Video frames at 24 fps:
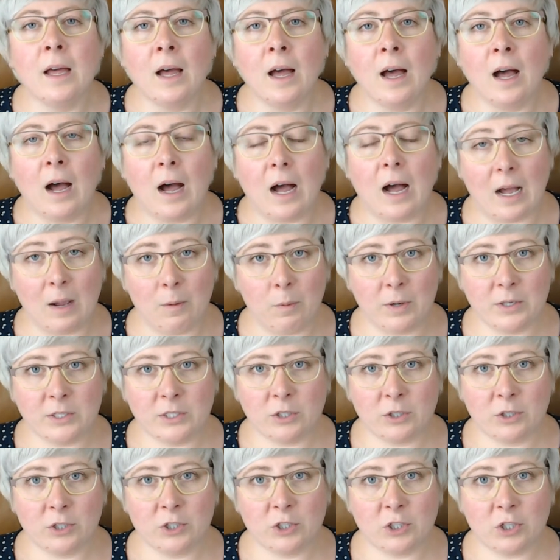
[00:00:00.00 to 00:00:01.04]
I want to
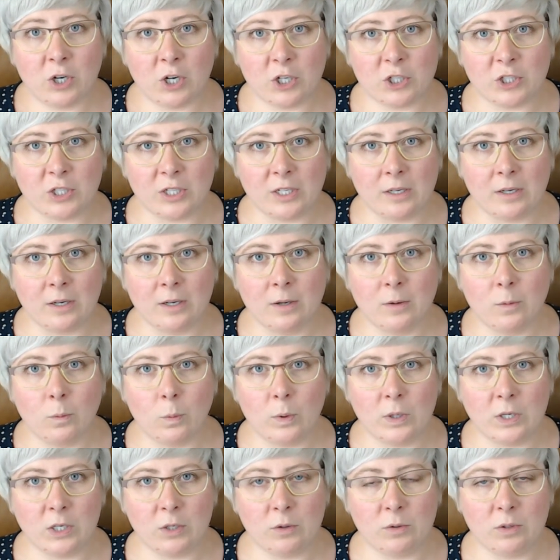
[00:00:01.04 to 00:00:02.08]
urge caution
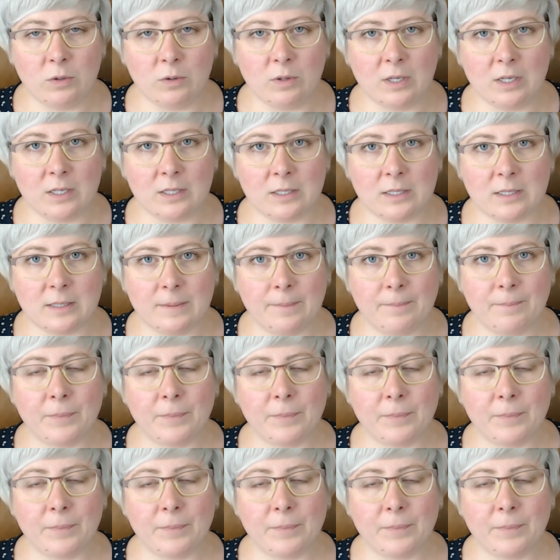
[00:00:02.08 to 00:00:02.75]
when you do this.